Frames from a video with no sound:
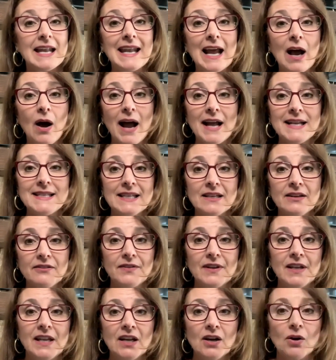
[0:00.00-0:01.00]
now, I did a
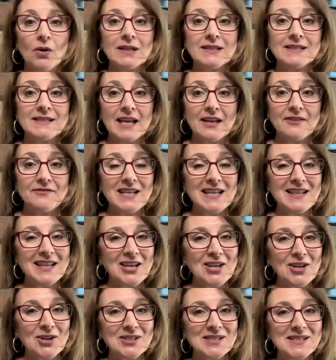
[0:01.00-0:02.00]
video on safety
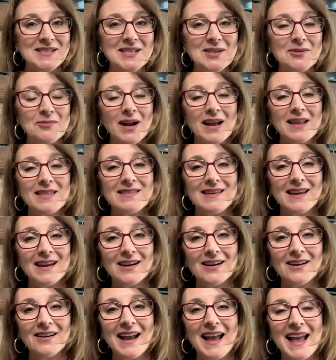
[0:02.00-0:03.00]
that you can see right
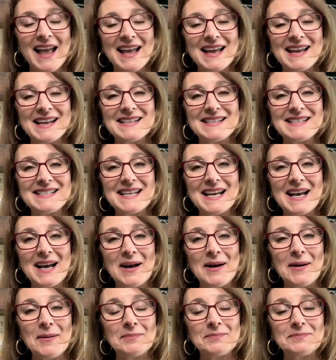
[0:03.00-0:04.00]
there, and
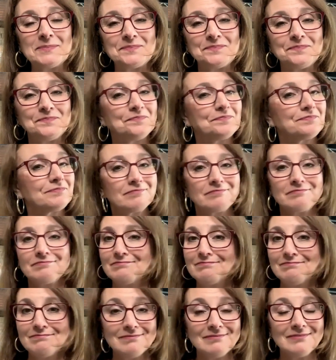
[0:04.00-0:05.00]
um,
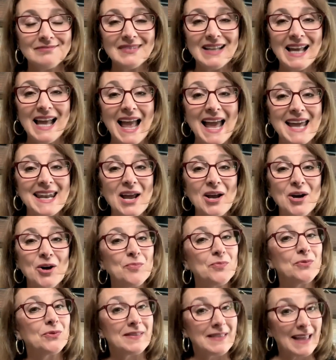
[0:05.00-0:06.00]
and I
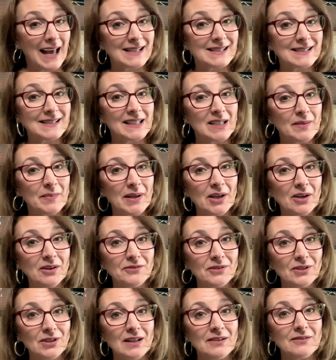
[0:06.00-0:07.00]
hope that's going to be
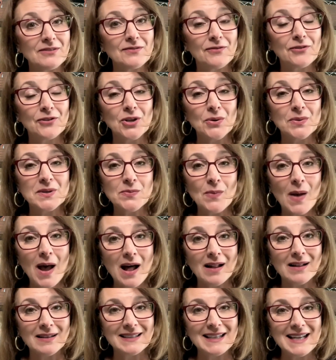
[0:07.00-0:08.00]
helpful for you as
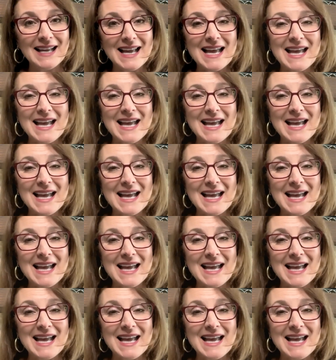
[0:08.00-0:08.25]
well.